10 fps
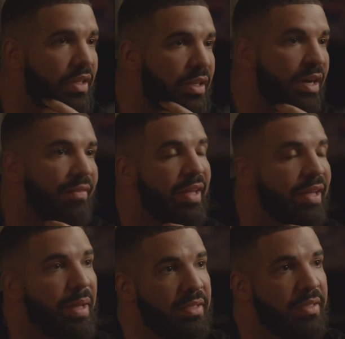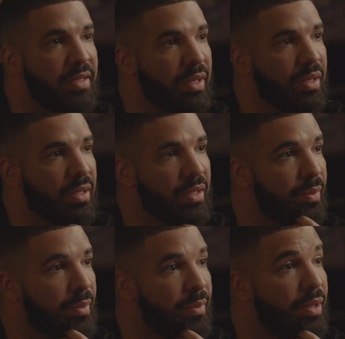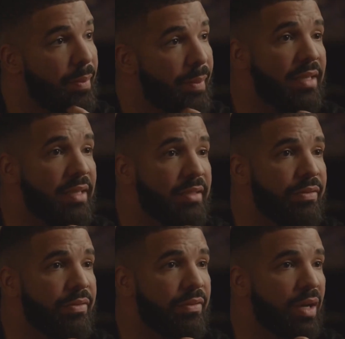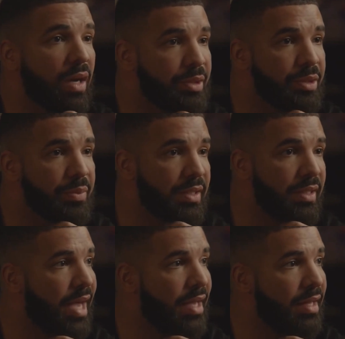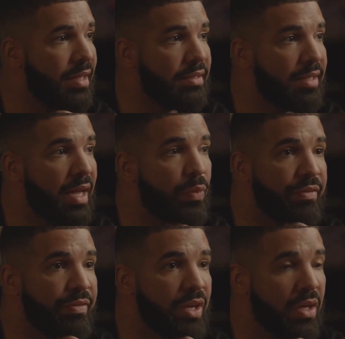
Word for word: I feel like maybe some of the some of the massive accomplishments and accolades that we've